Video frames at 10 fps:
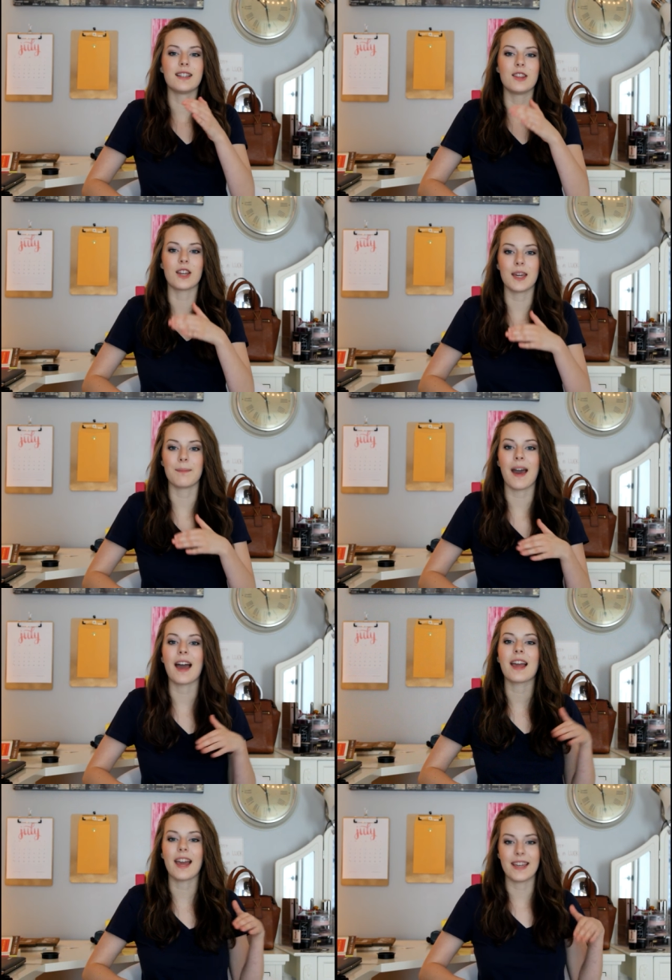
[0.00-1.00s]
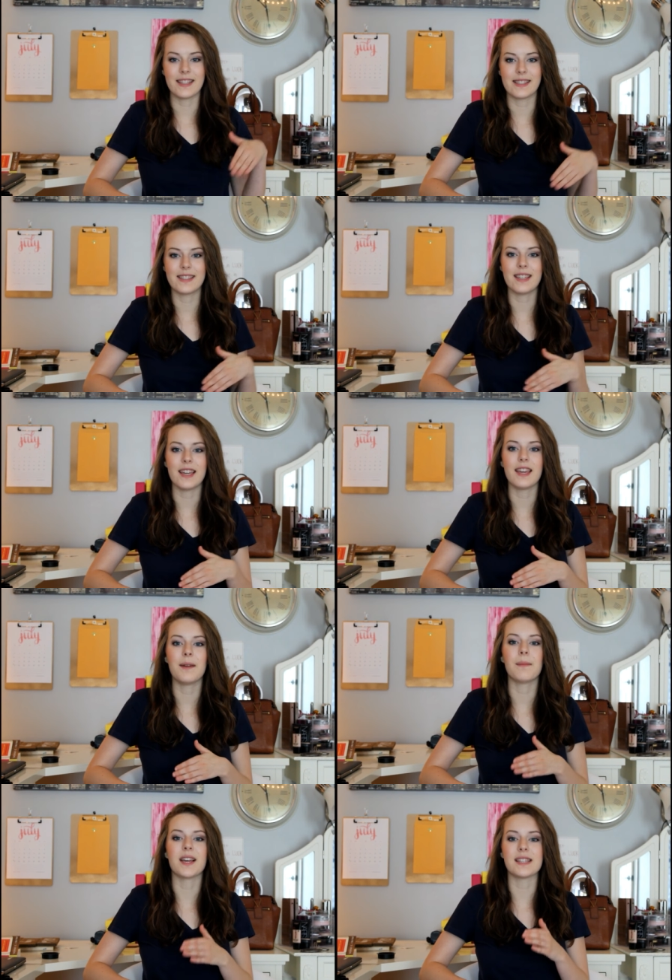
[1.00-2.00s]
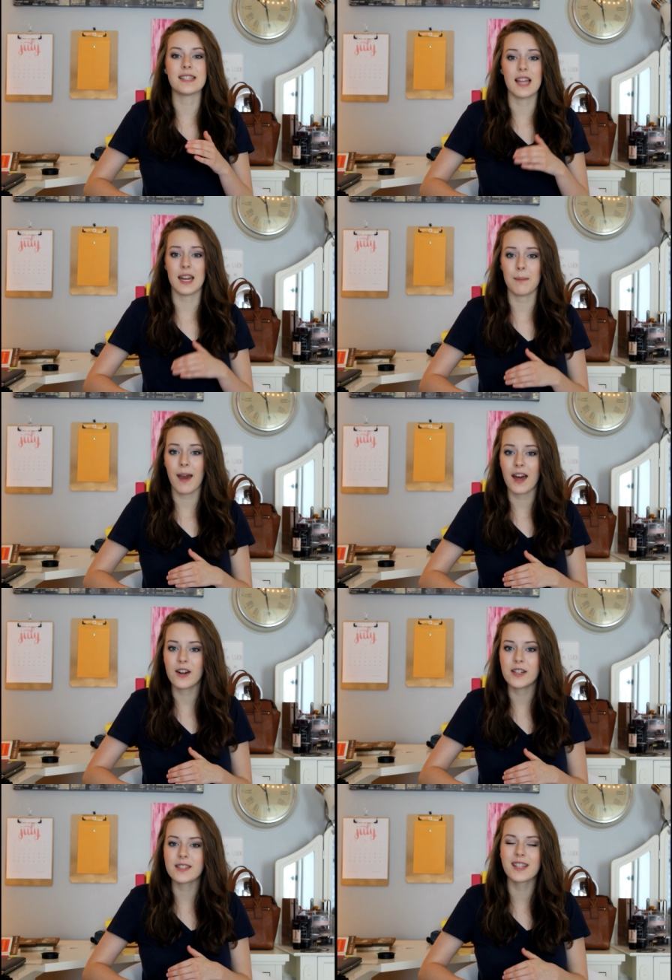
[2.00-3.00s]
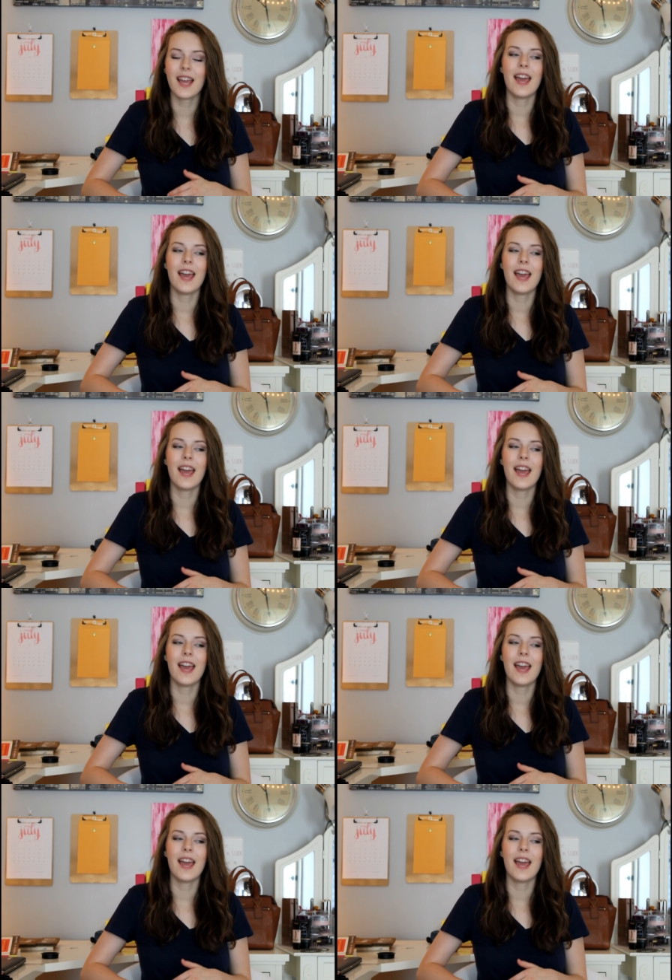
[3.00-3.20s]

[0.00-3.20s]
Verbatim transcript: looking back, I can see my study patterns.